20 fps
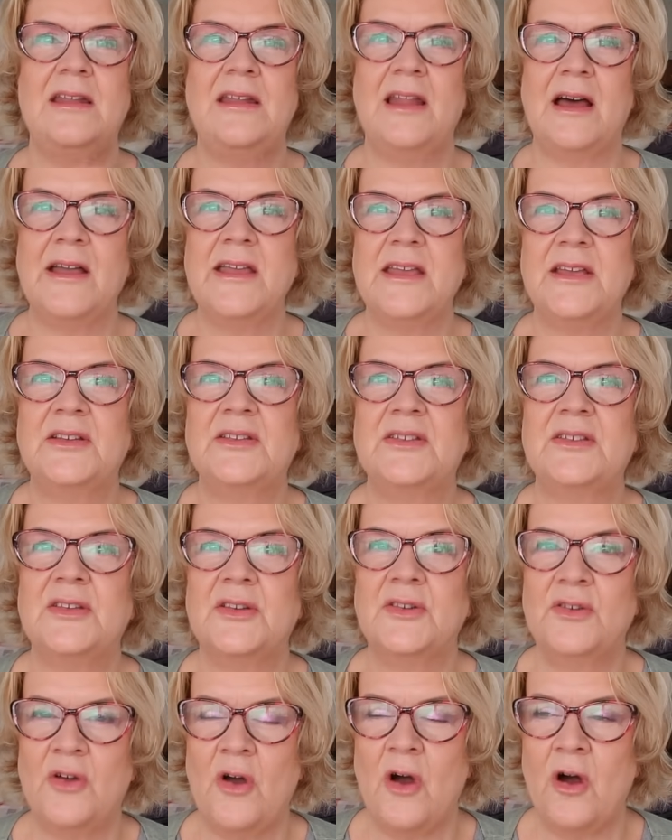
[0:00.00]

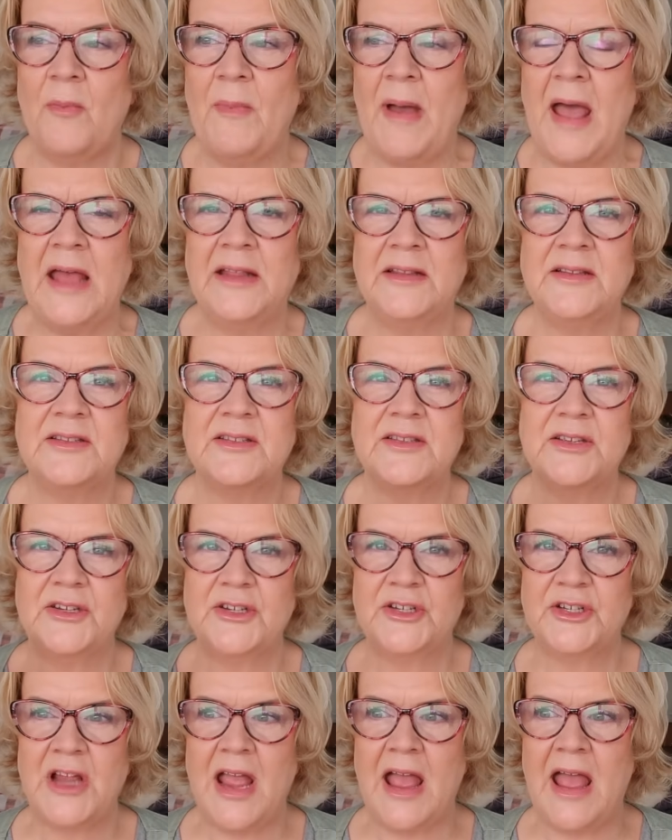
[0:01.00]
likes, comments,
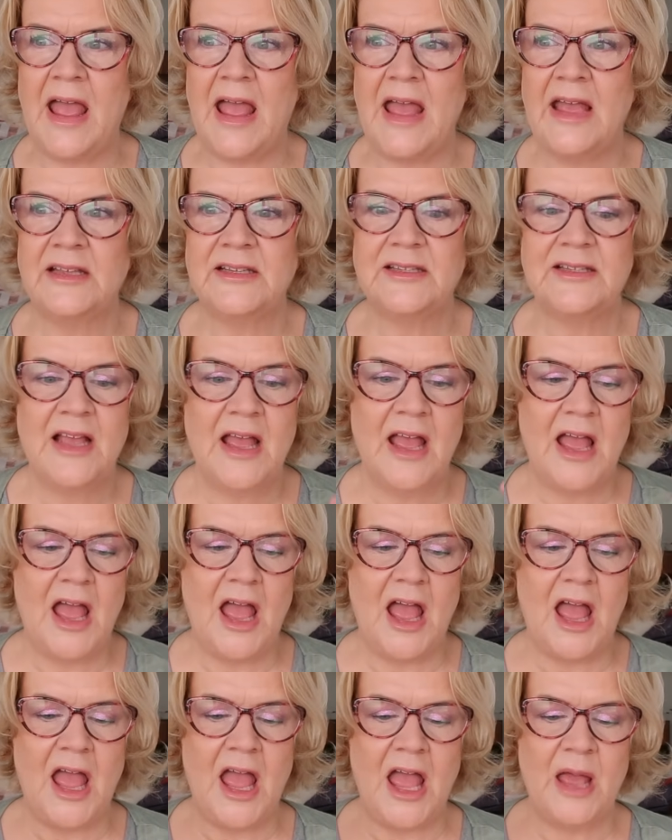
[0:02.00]
shares,
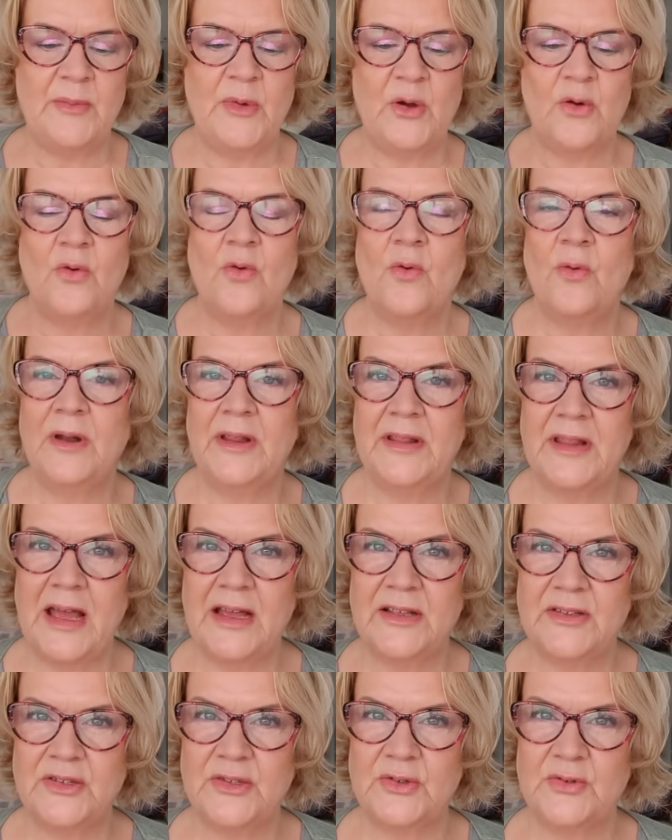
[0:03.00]
all of
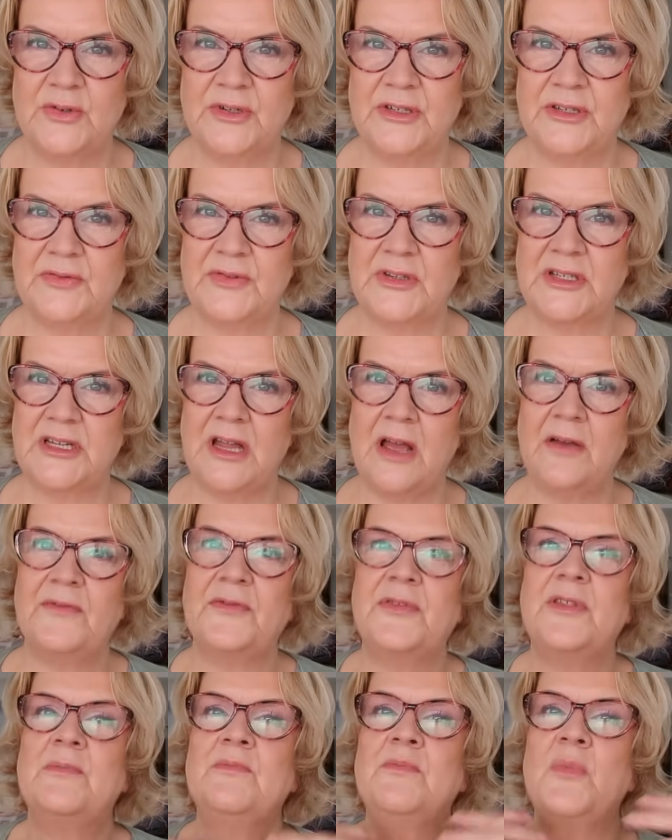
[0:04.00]
that sort of
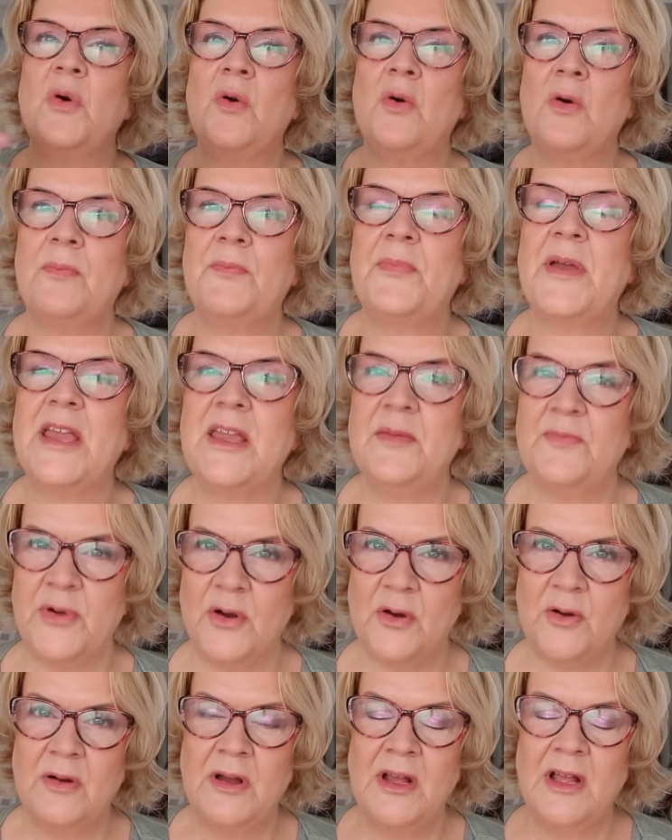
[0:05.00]
stuff, the more
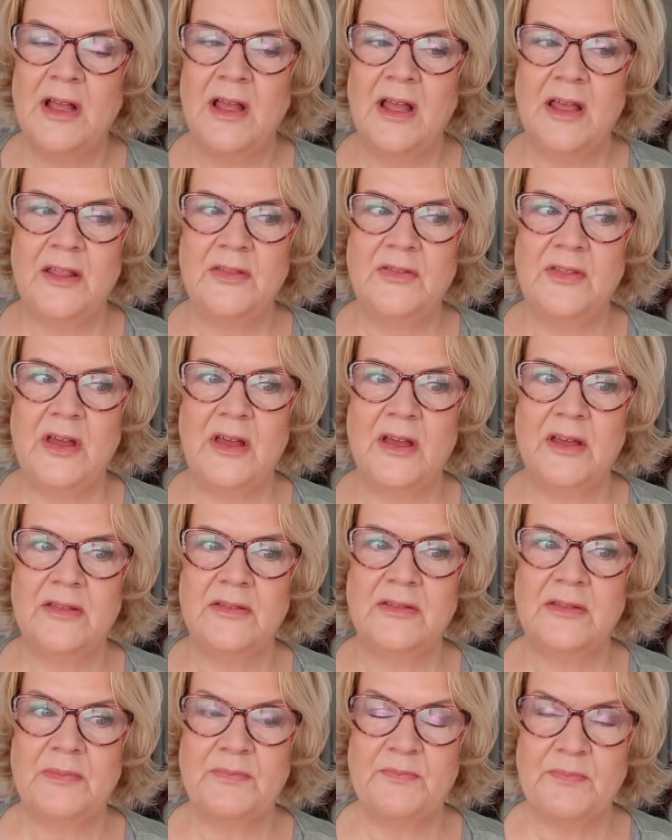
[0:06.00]
people that
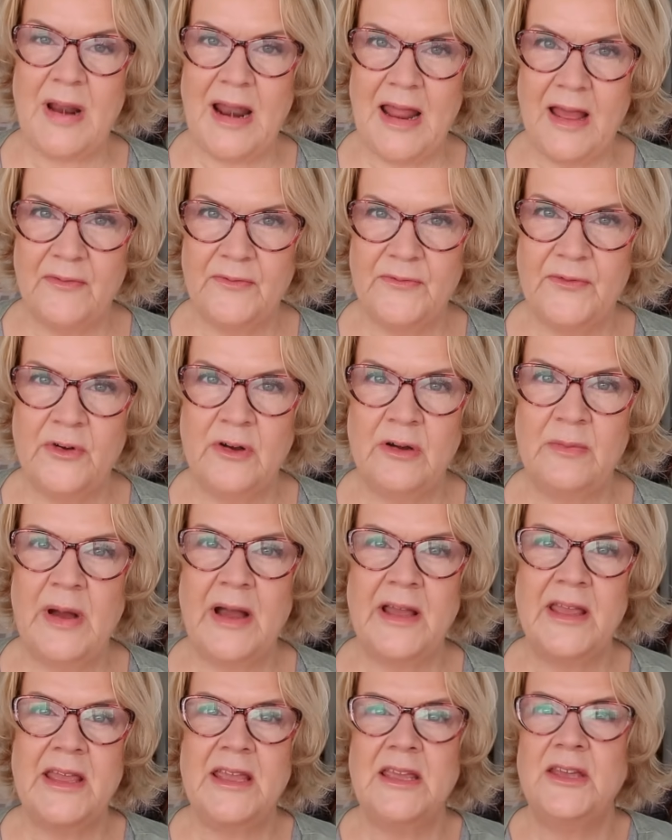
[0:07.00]
the platform,
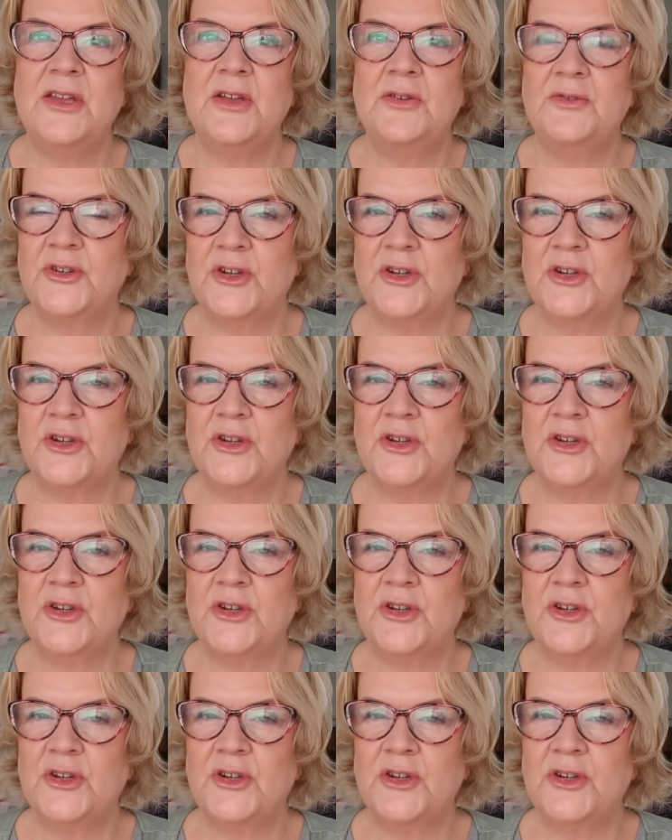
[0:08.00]
i.e.